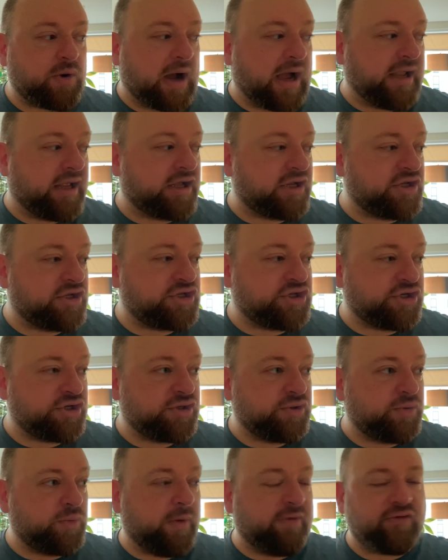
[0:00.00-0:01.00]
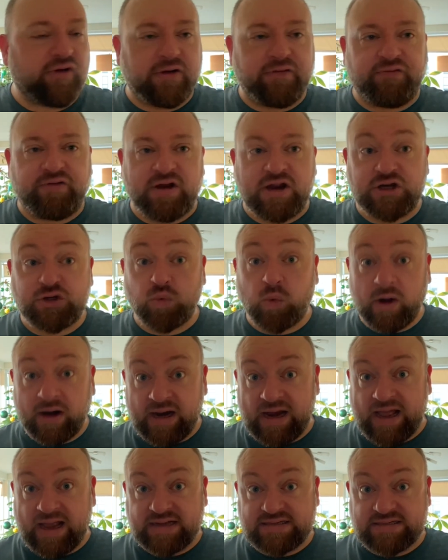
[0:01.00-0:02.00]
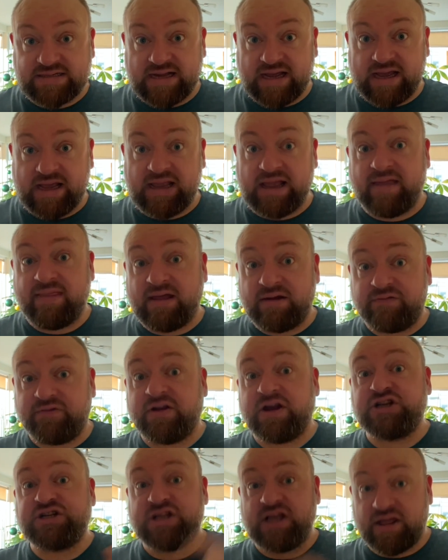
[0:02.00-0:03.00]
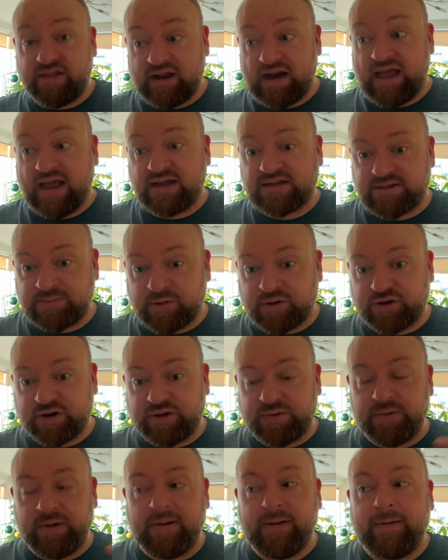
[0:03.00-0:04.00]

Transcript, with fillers: I can do, we've got to finish one leg today and then finish the other leg tomorrow.